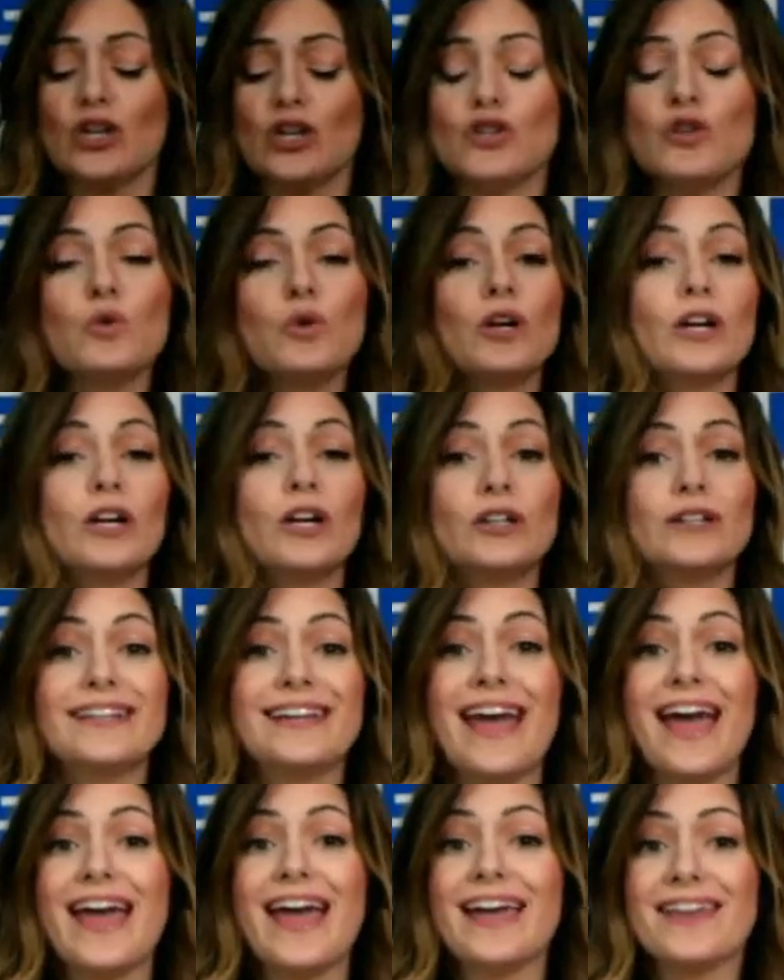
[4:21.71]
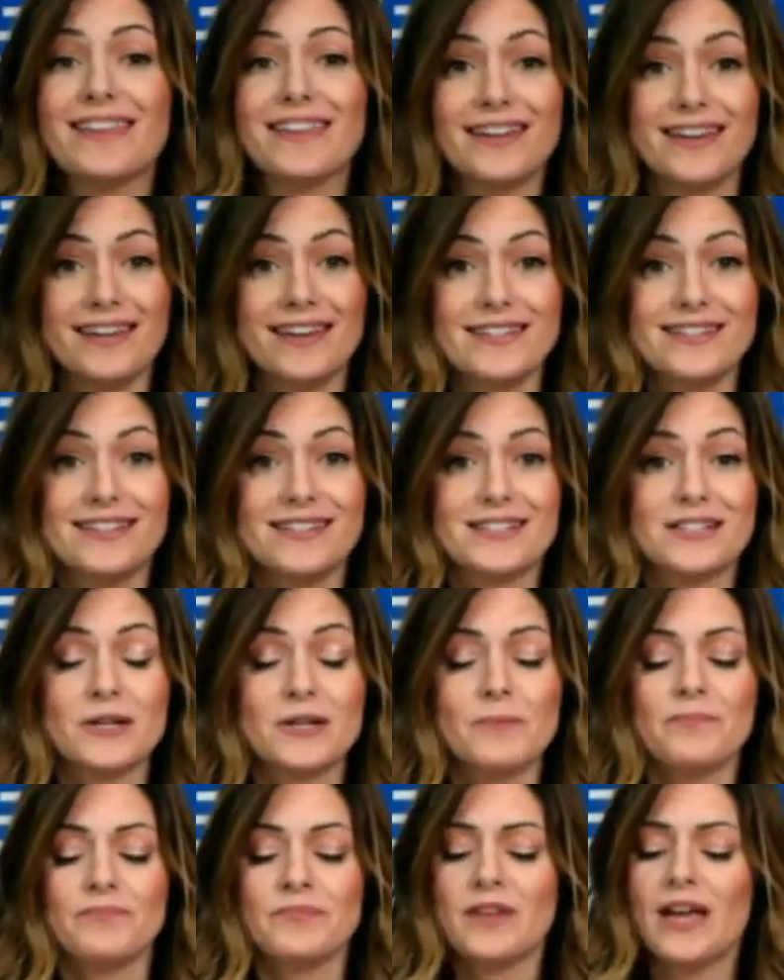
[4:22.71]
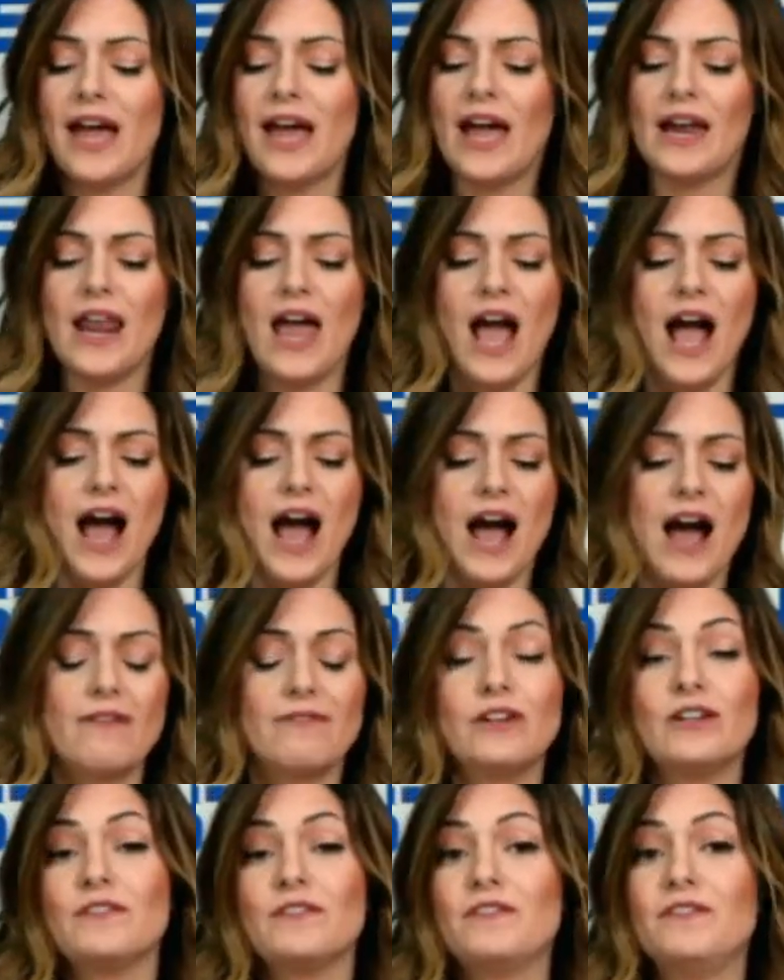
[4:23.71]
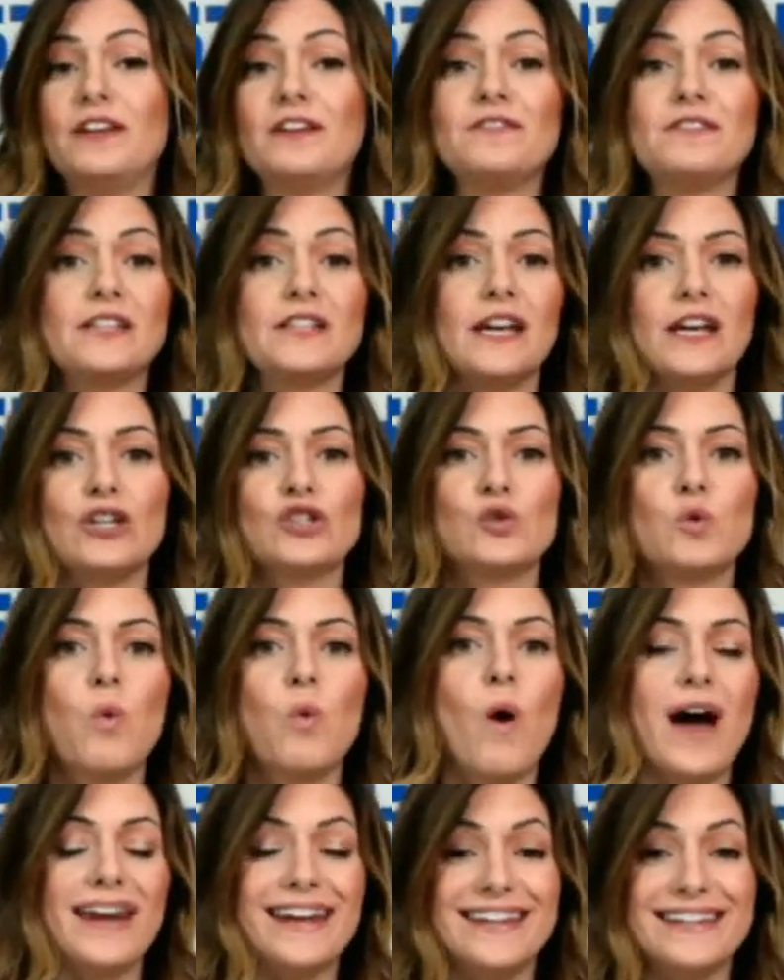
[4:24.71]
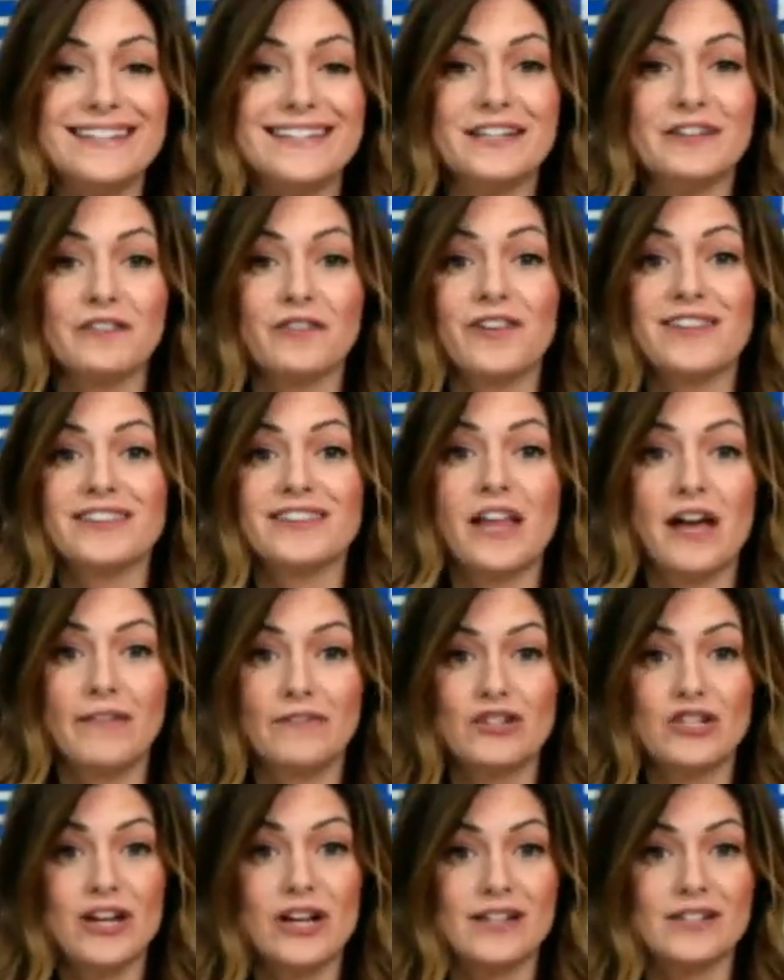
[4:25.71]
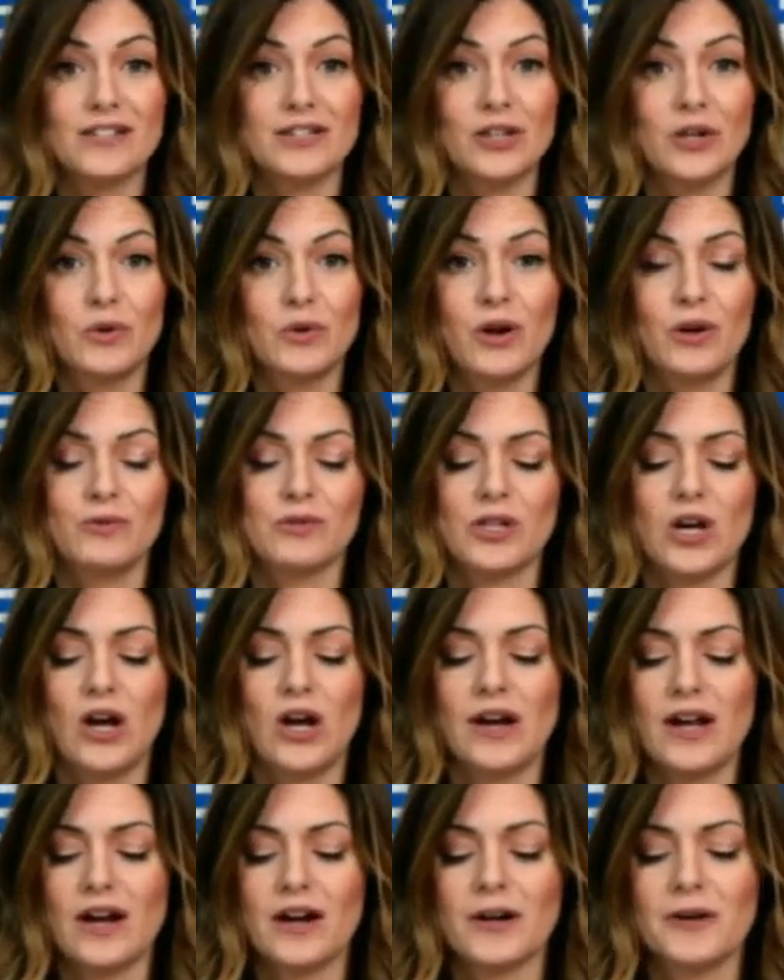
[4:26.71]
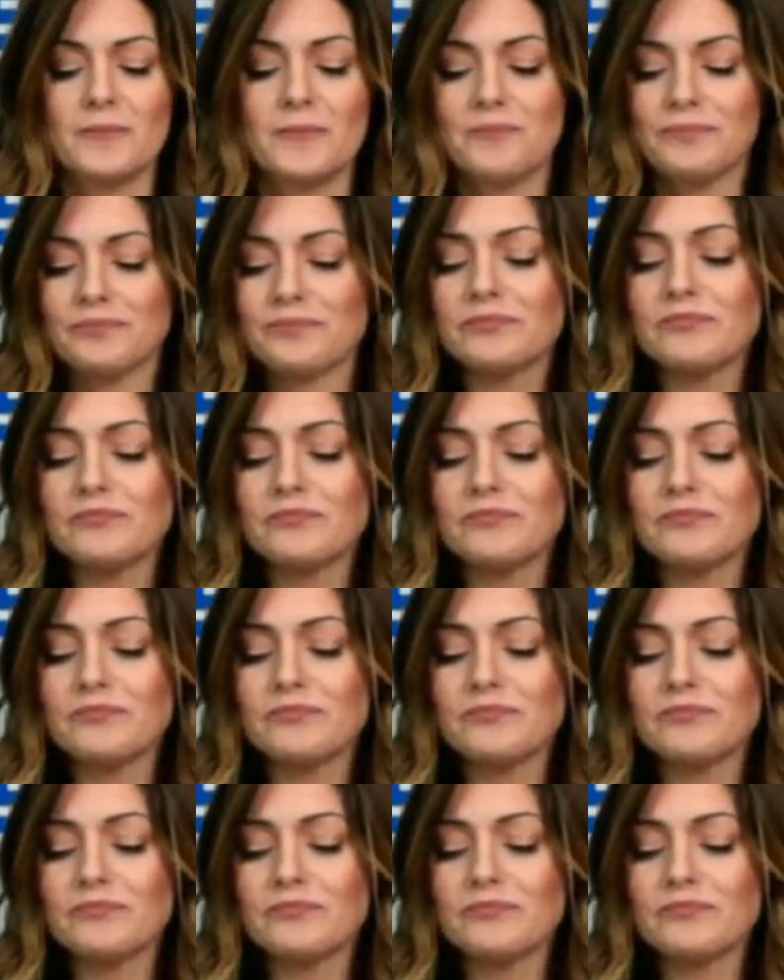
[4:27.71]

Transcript: You could gang this and have fifteen, twenty different left chest logos on here.